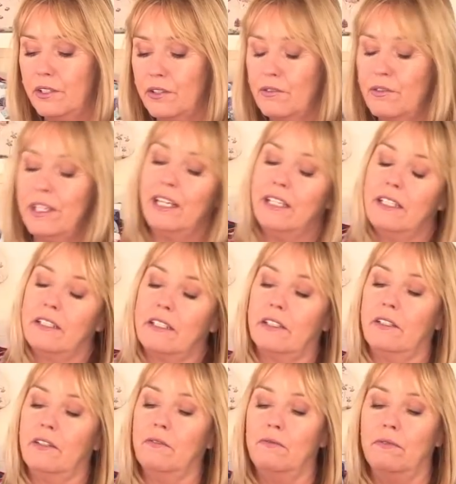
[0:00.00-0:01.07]
to create,
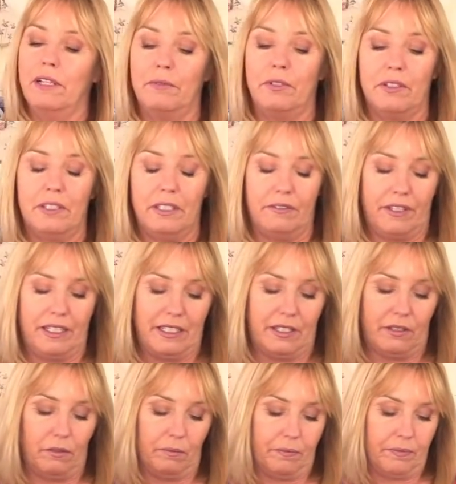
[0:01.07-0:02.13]
let me just lift
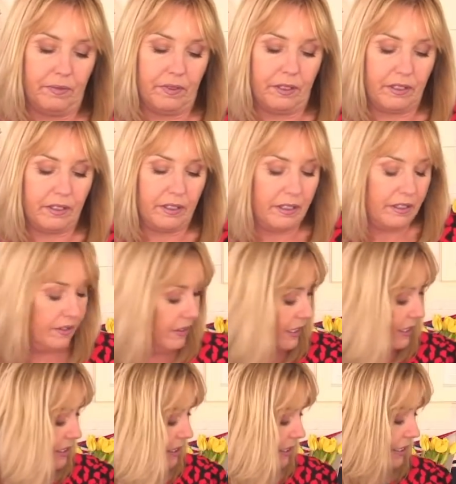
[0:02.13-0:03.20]
this up,
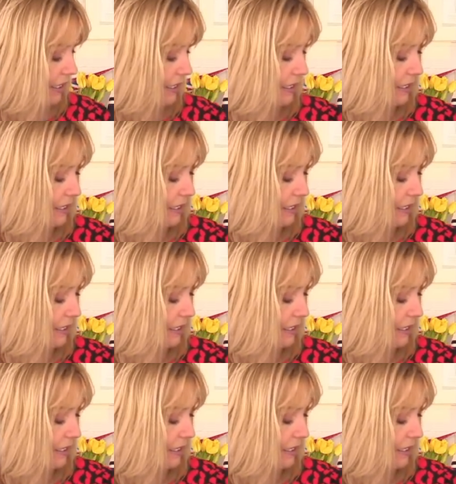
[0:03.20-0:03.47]
things like